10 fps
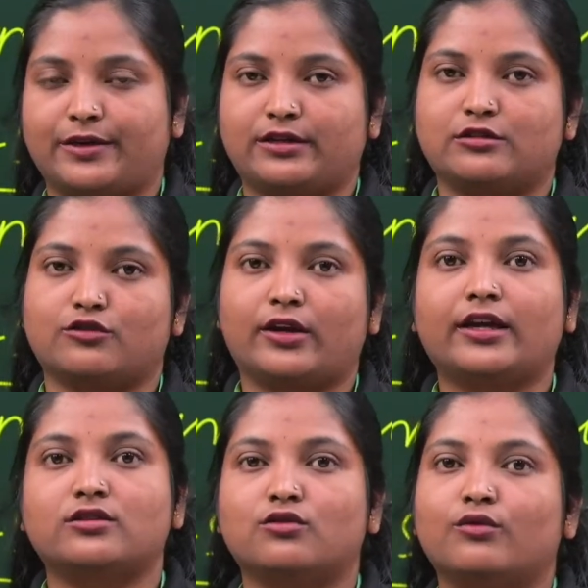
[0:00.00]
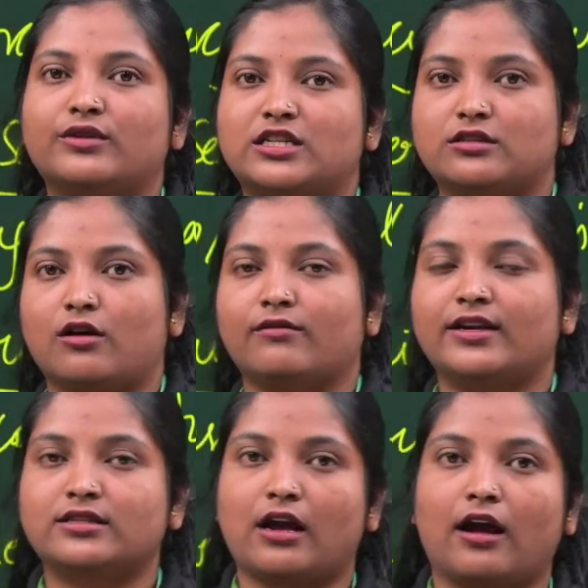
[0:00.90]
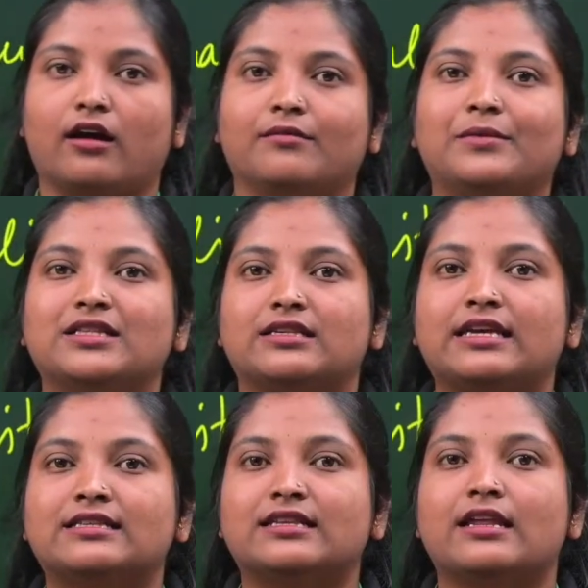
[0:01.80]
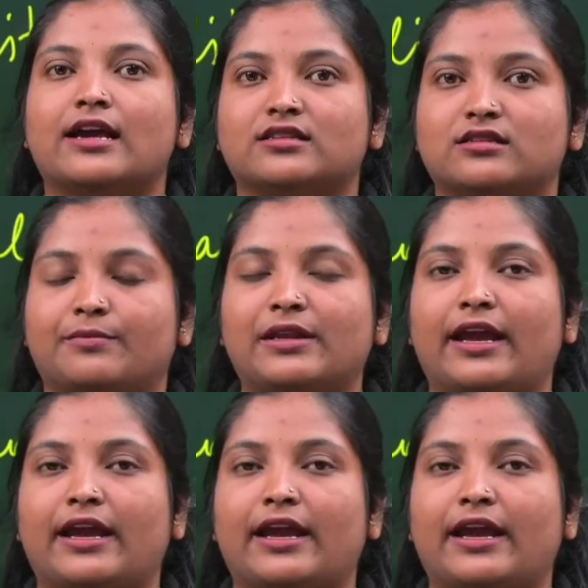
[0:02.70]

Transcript: Okay, so which is always means easily accessible area,